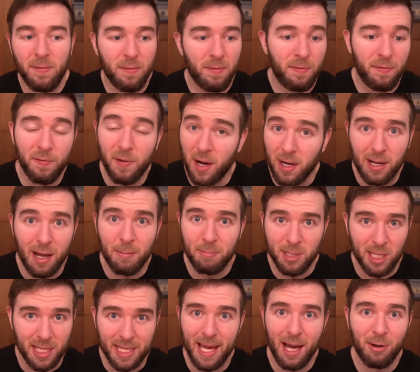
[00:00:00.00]
fuck ups
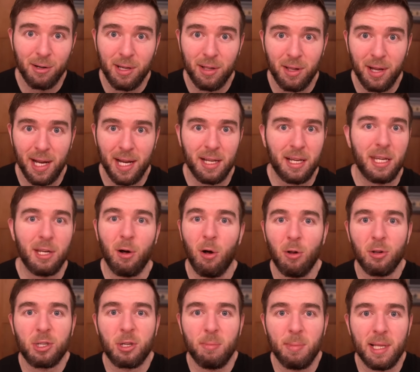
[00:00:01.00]
in calculating can
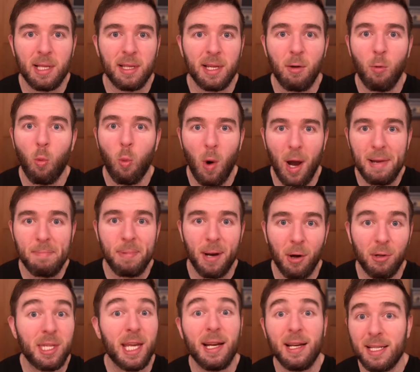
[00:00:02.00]
ultimately wipe
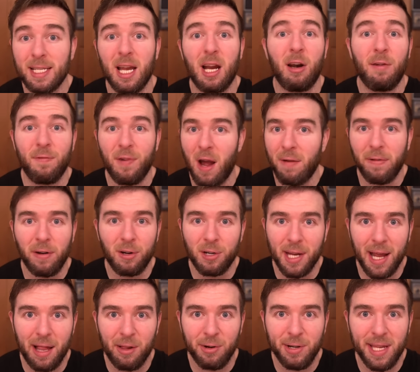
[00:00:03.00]
out that entire five hundred
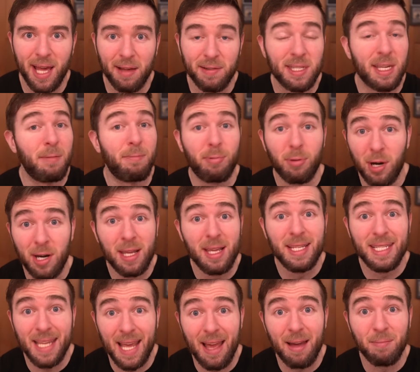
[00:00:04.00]
calorie deficit pretty
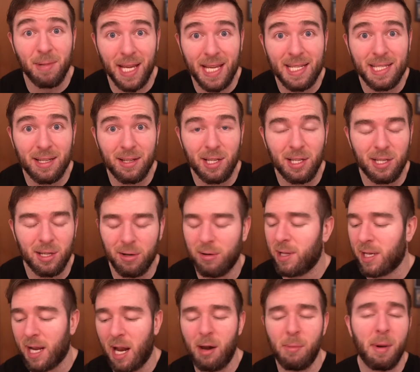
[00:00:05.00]
damn easily, dude.
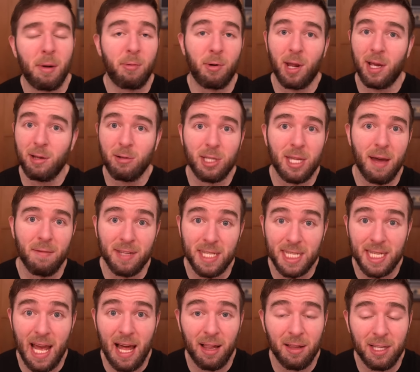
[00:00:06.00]
Like I remember when I used to have
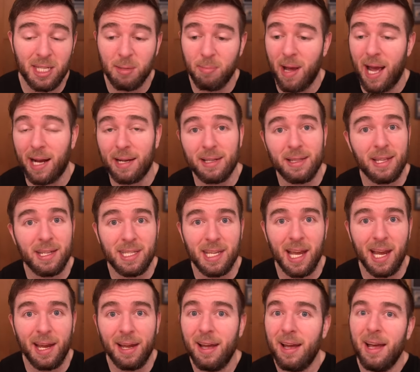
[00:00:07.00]
salads back in the
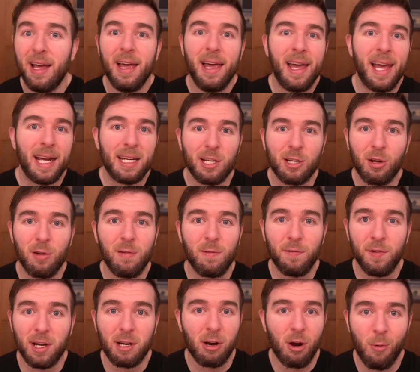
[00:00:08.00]
day and I couldn't
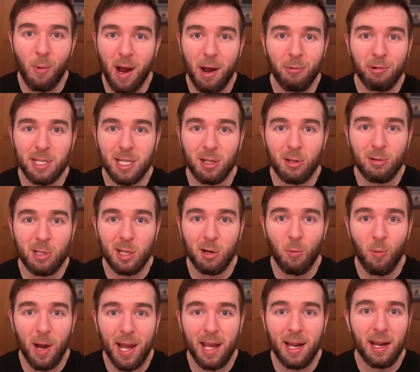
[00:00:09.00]
figure out why I wasn't losing
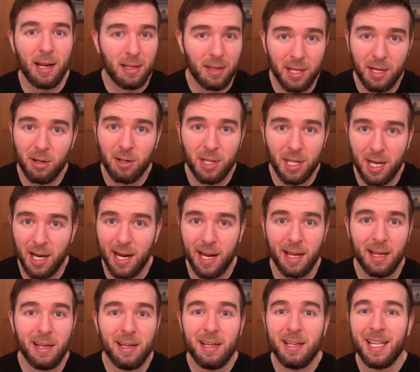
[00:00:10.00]
weight, and little did
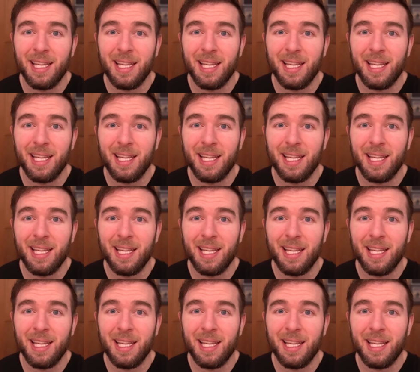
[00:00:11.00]
I,